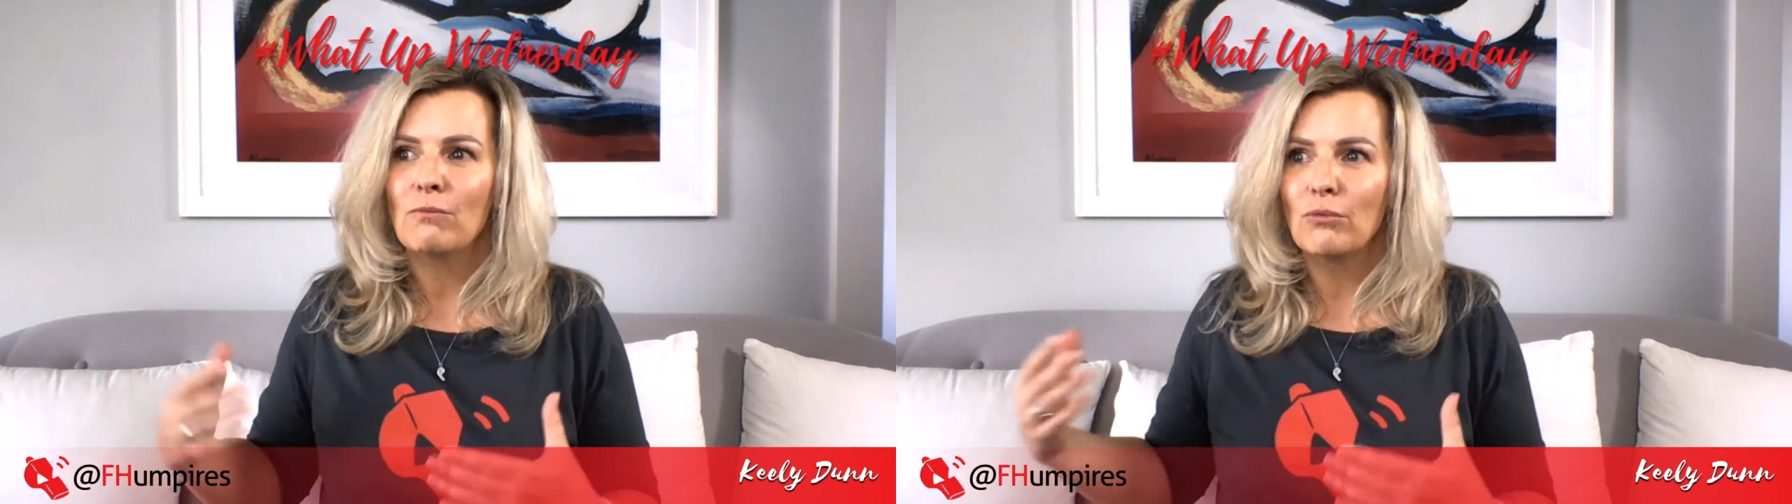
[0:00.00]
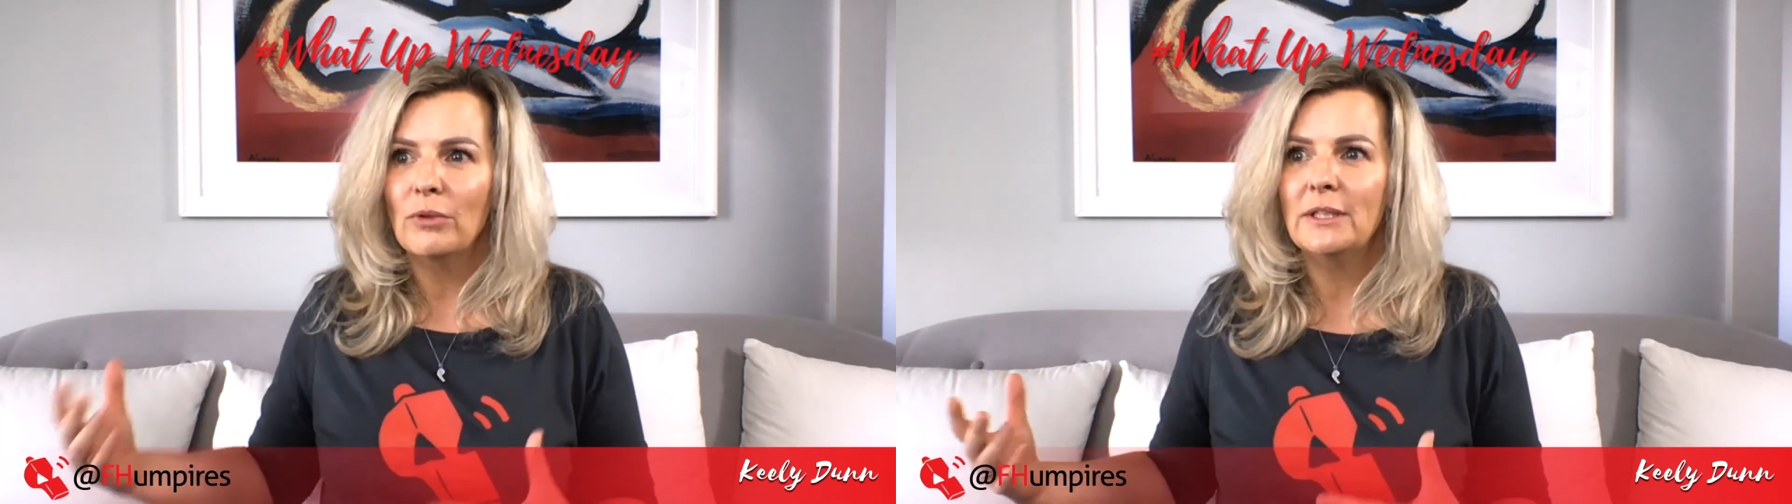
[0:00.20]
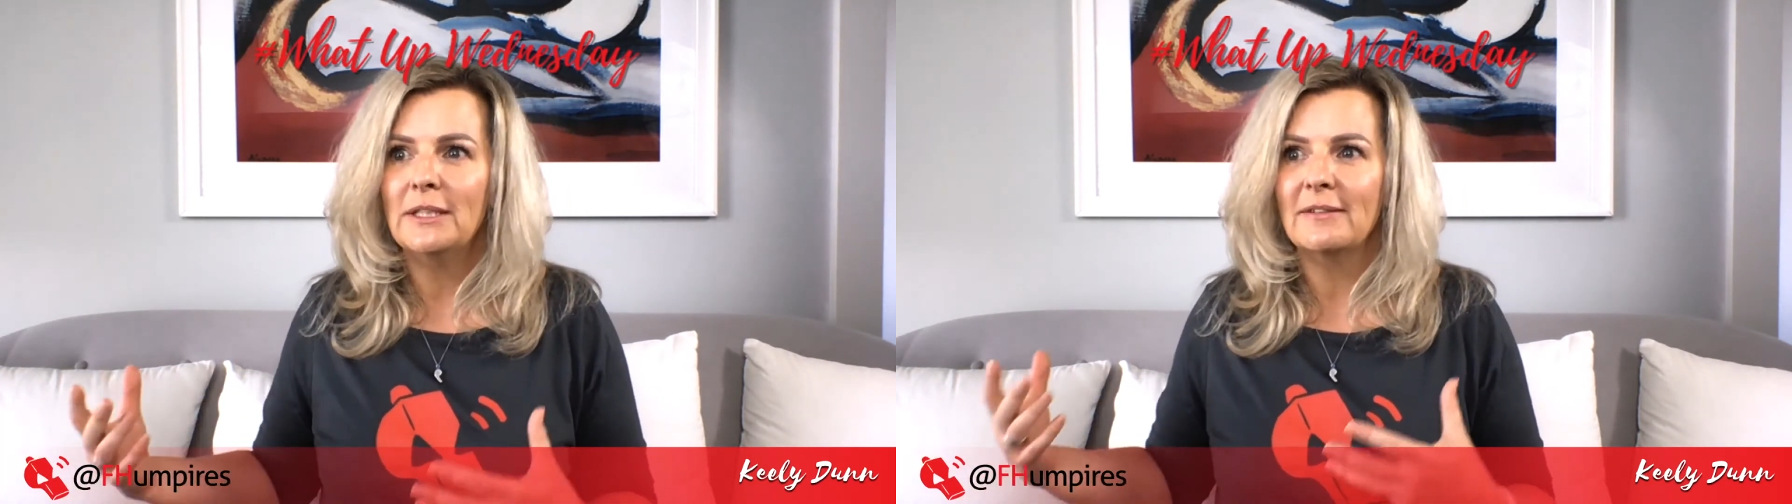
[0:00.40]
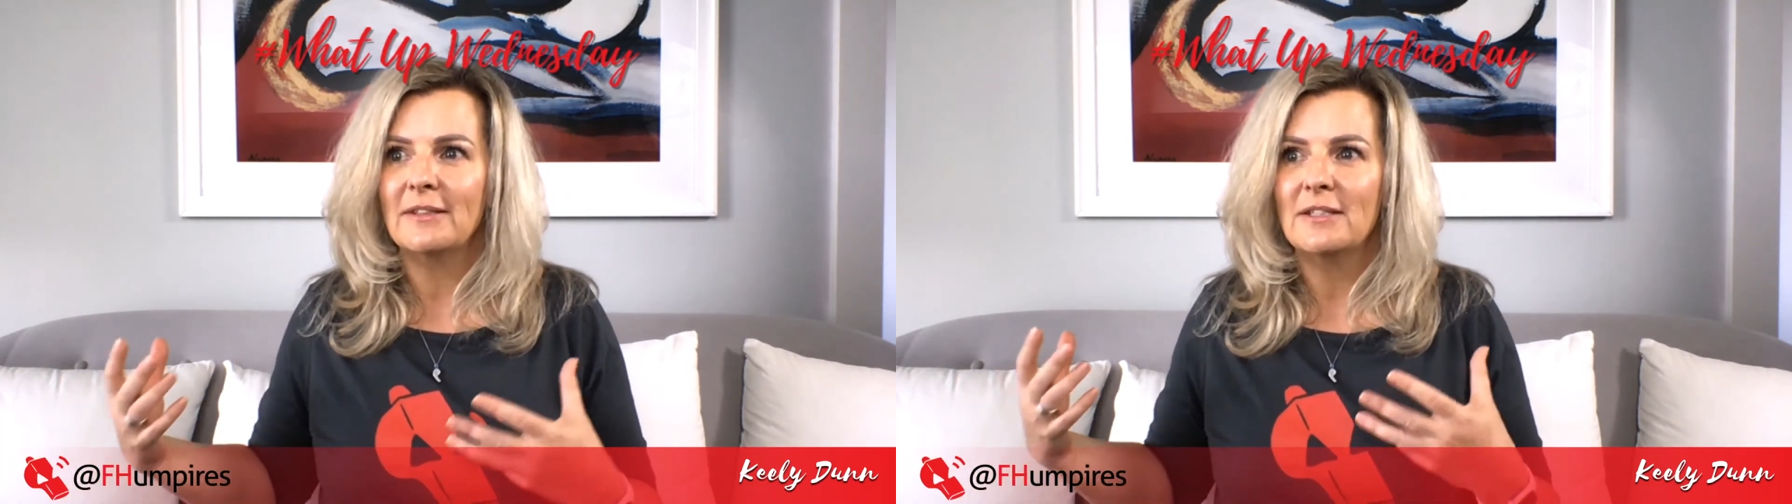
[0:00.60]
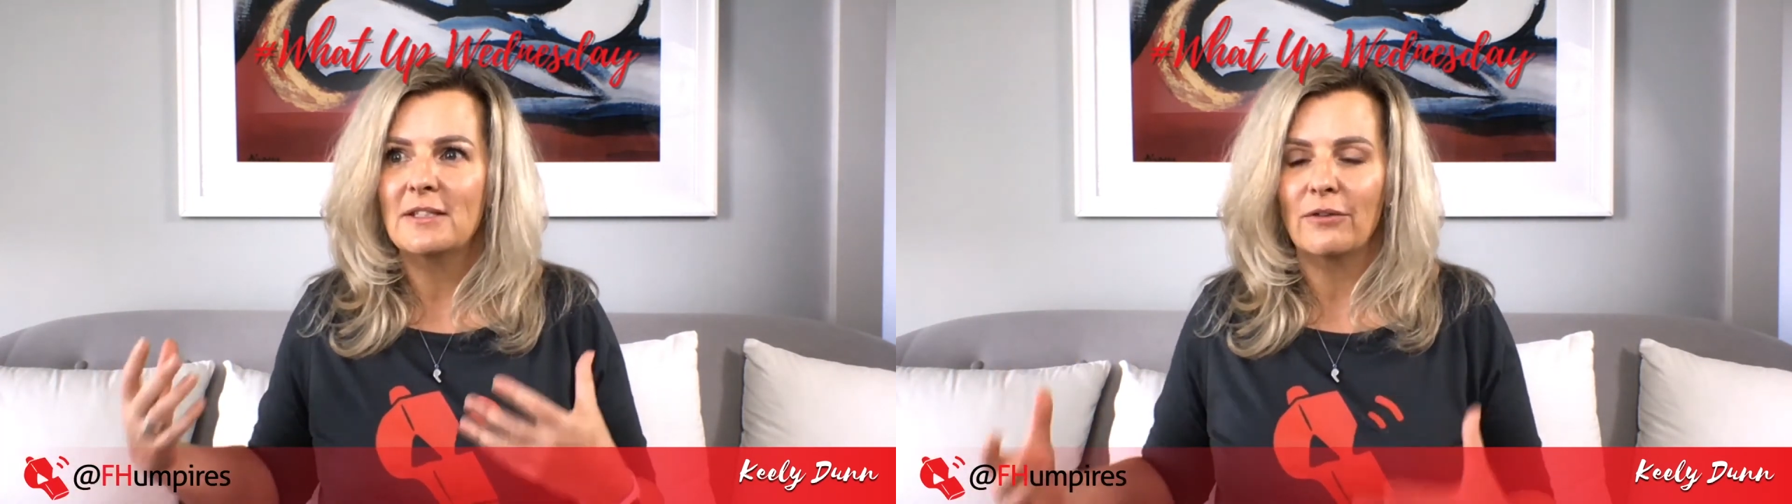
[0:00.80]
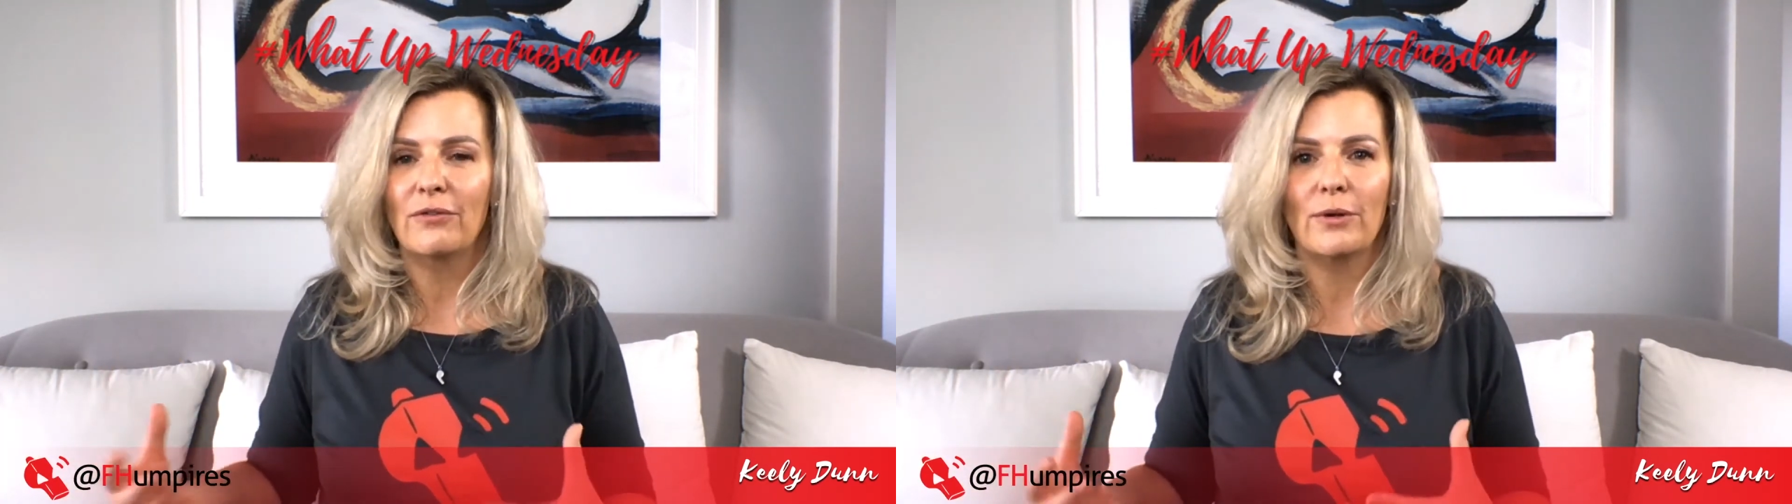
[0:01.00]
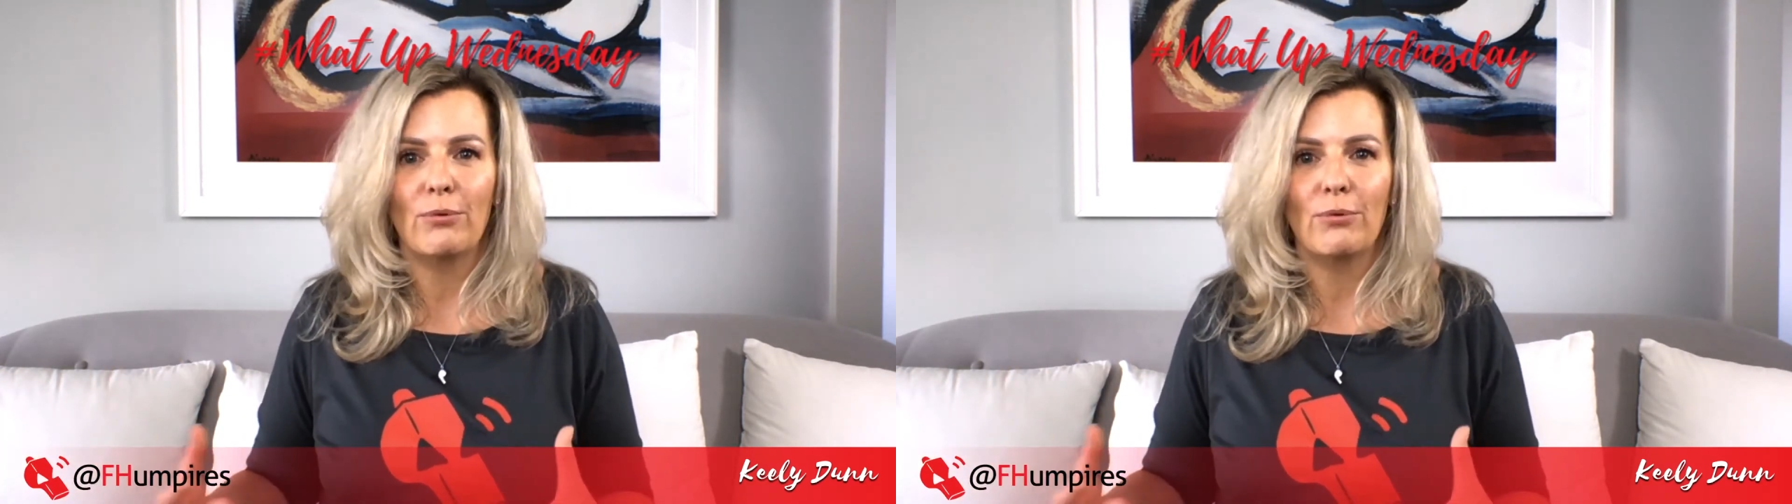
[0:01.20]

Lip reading: really is a different